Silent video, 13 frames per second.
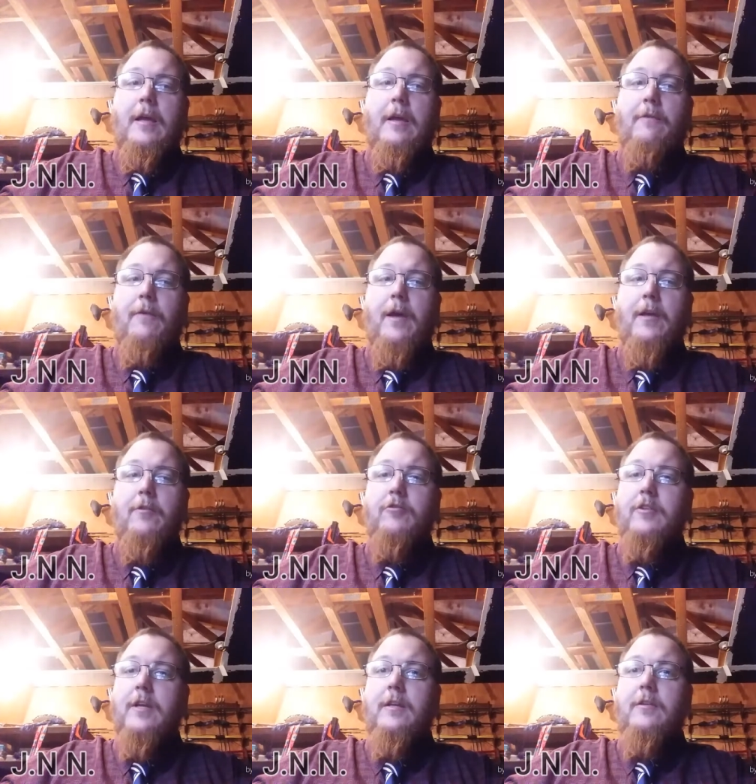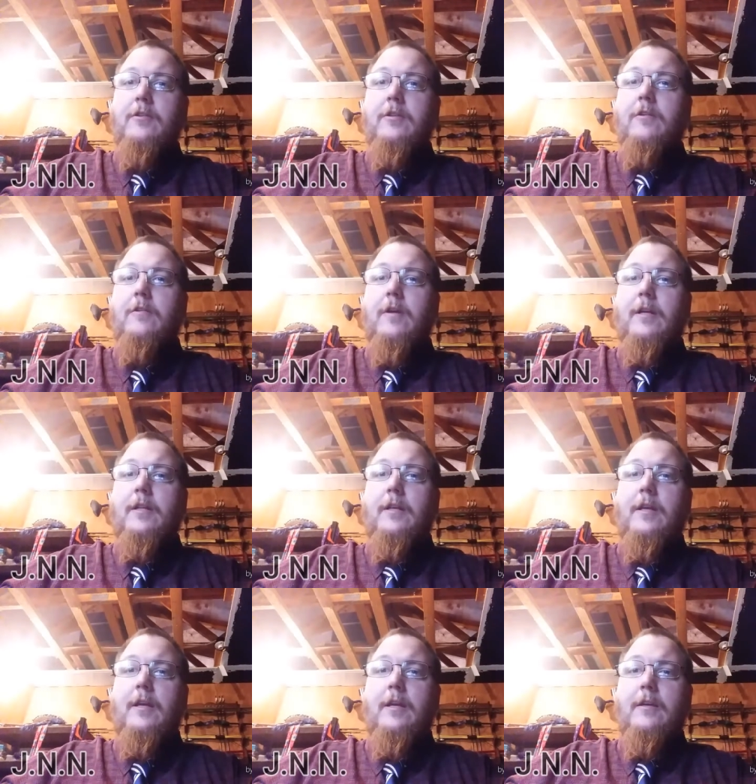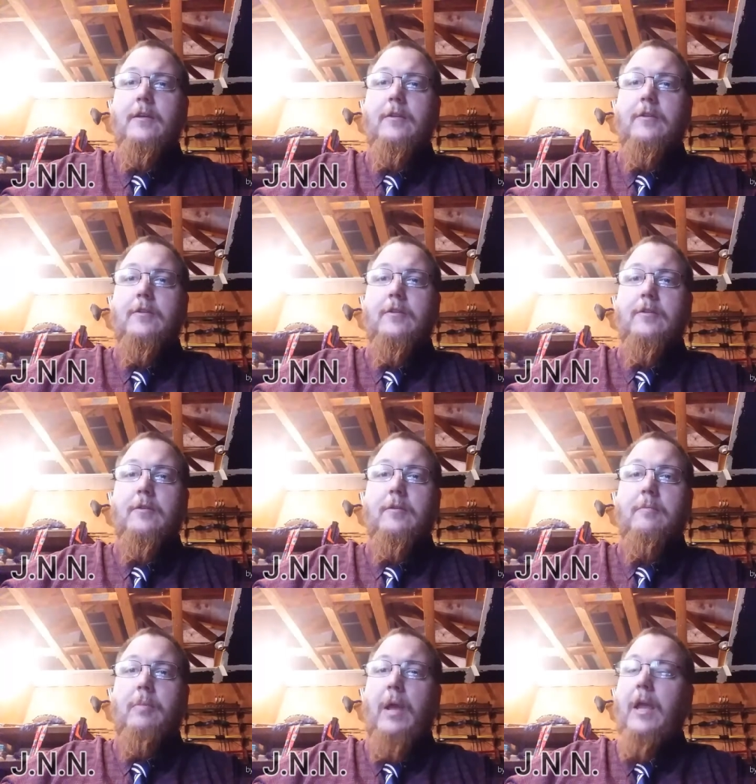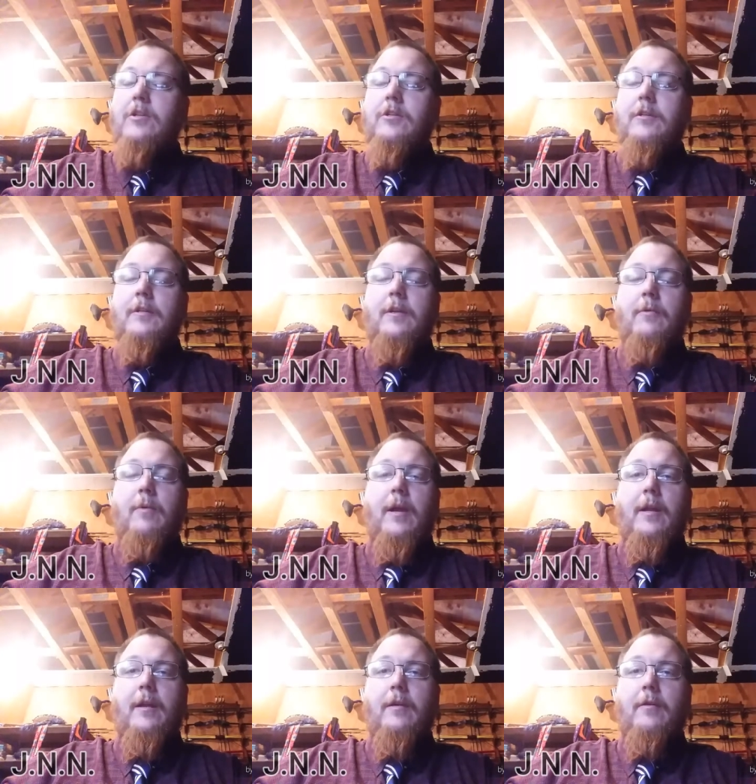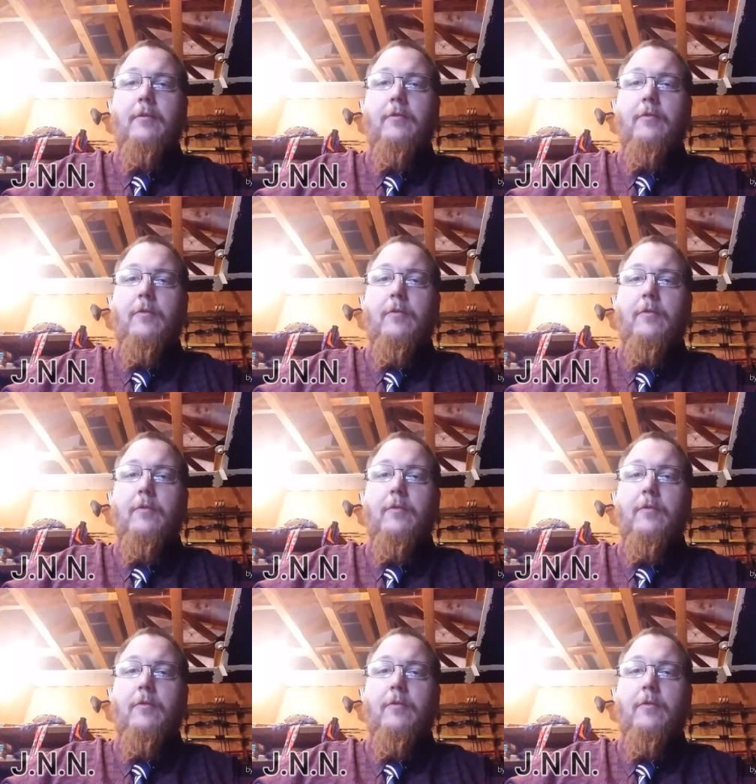If I understand this correctly, he is patiently waiting